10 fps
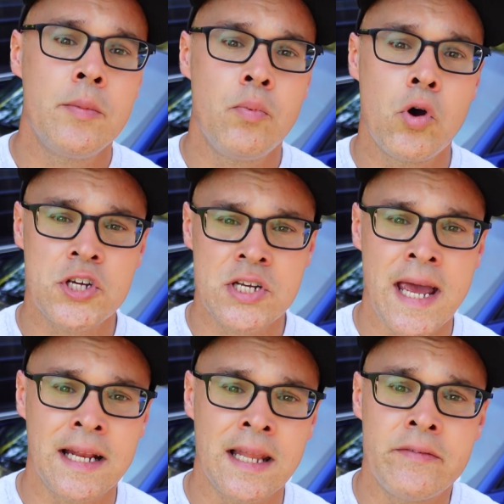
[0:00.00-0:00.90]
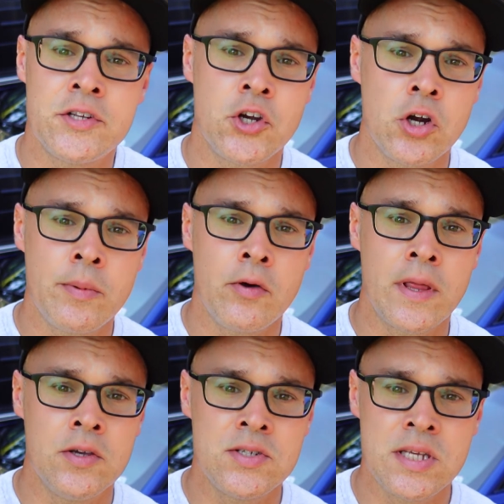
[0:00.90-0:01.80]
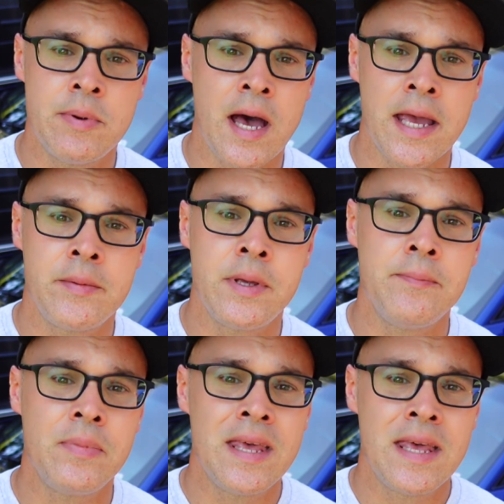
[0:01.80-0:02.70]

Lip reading: Porsche 911 Turbo that you see behind me.